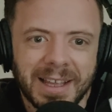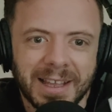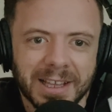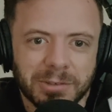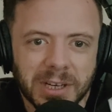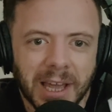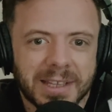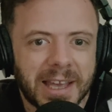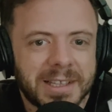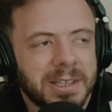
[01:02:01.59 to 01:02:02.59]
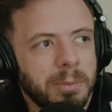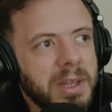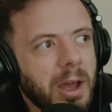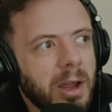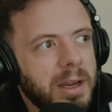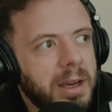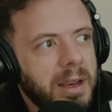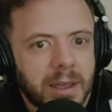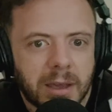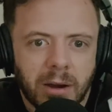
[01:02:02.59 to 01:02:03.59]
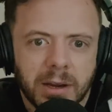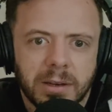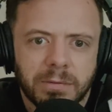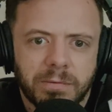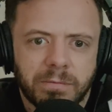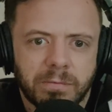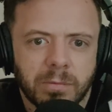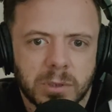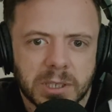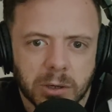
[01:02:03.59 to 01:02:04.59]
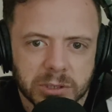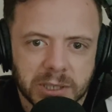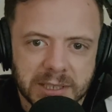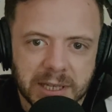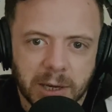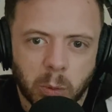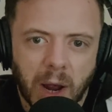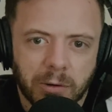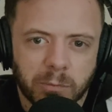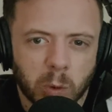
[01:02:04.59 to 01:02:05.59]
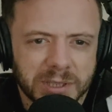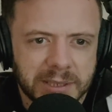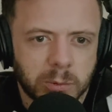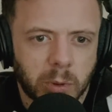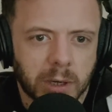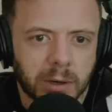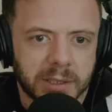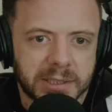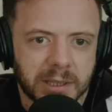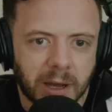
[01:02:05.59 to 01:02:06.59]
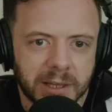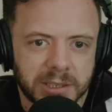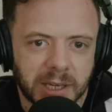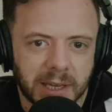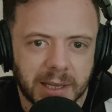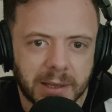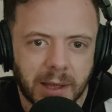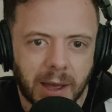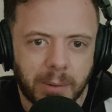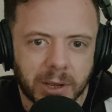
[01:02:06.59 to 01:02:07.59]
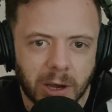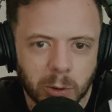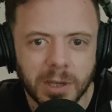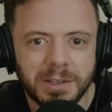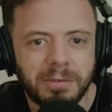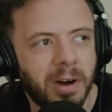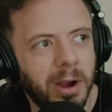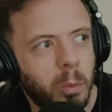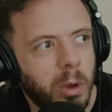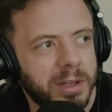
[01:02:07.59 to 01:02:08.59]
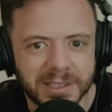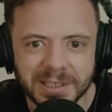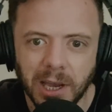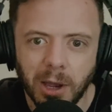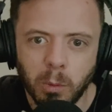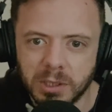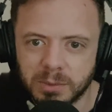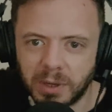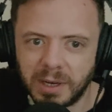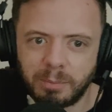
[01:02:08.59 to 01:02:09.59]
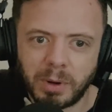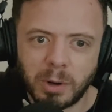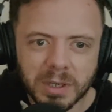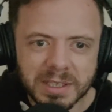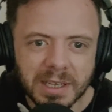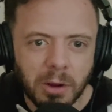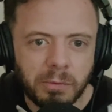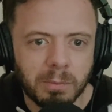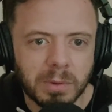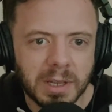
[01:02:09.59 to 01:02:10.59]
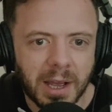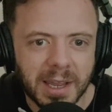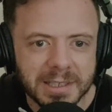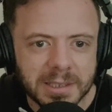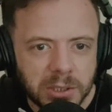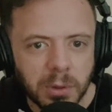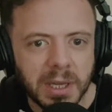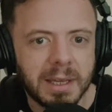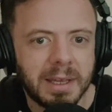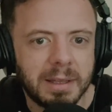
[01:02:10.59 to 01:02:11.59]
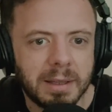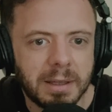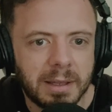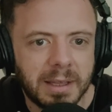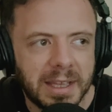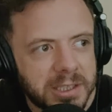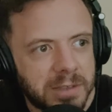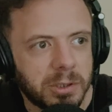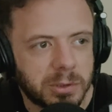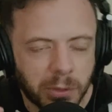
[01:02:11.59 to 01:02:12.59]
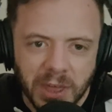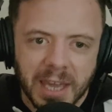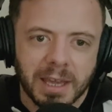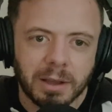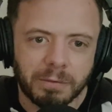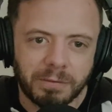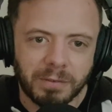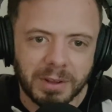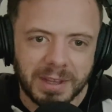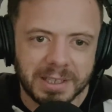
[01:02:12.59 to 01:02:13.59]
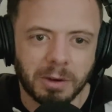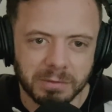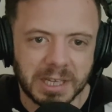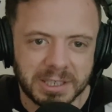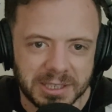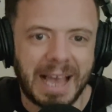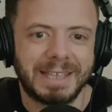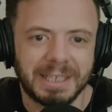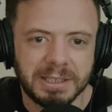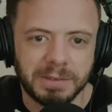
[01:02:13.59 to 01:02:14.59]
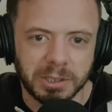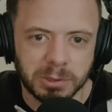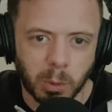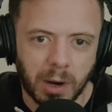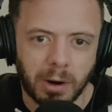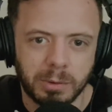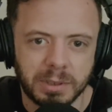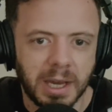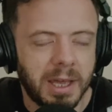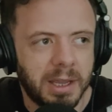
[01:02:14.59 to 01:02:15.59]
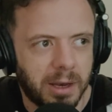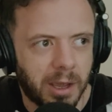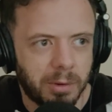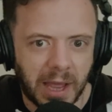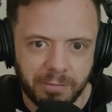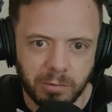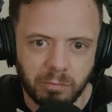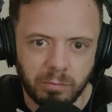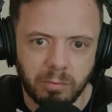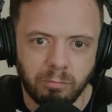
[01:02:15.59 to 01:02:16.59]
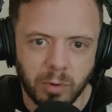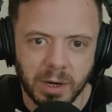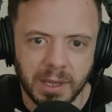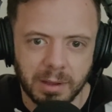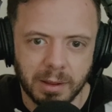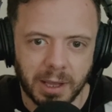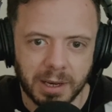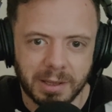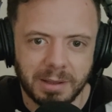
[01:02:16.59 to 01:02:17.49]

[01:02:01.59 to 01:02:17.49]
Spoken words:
that's really, it's something I kind of was consciously aware of wanting to work on at the start of this year. I can't quite define what the desire was, but I wanted to go from, I guess, doing interviews or thinking of these conversations as interviews, where I would, you know, have a really like,